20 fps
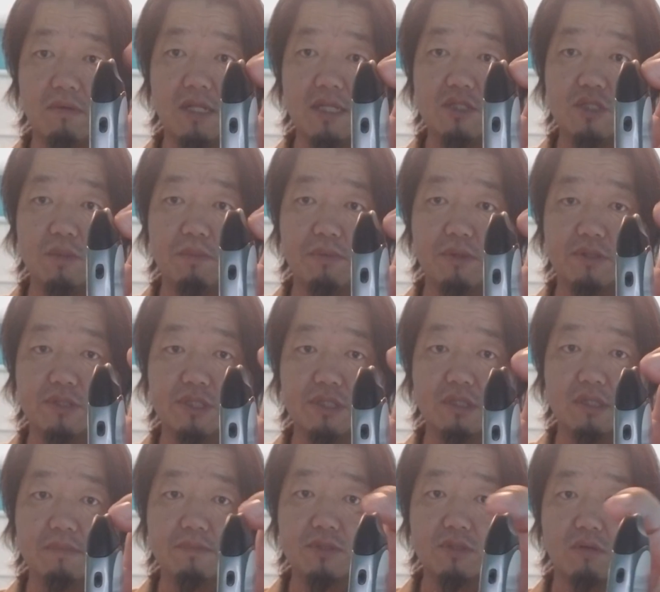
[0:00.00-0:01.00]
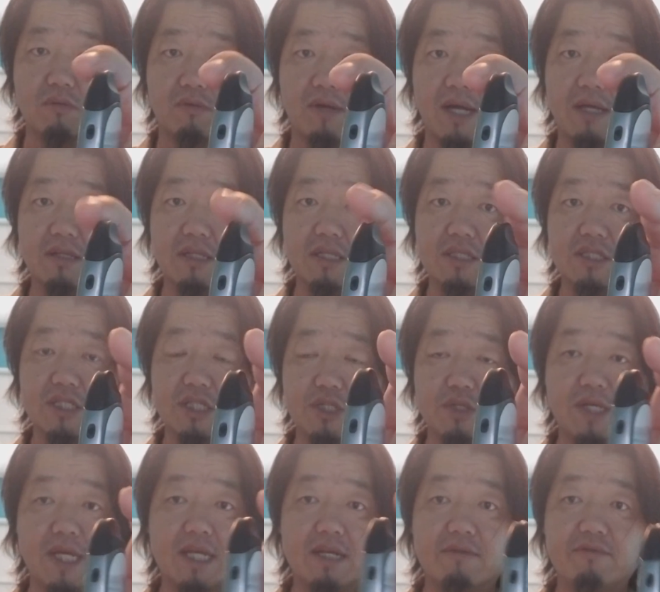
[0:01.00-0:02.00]
lets you purse your lips around this, and you
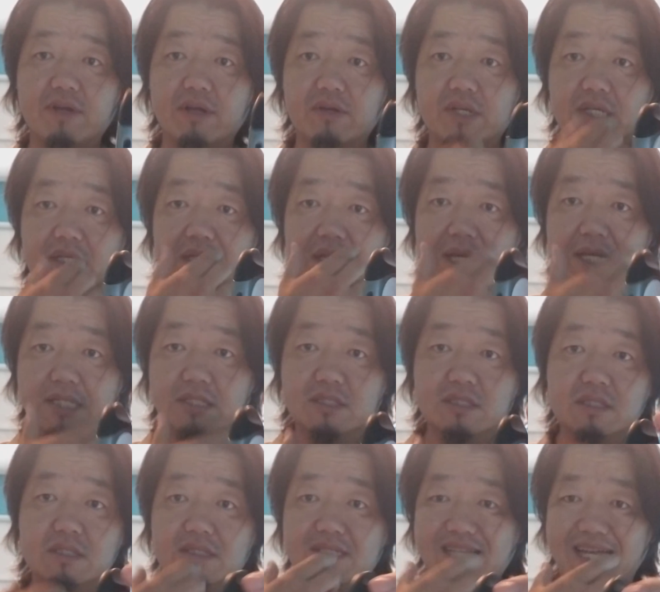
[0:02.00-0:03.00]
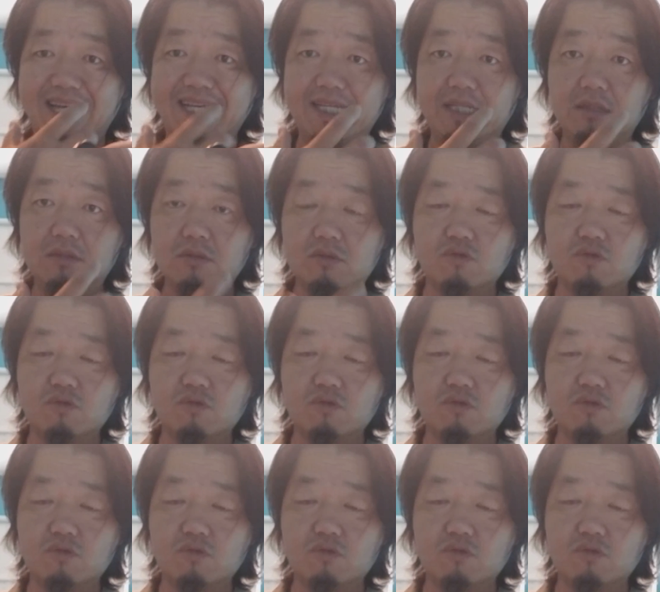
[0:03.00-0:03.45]
get a very nice tight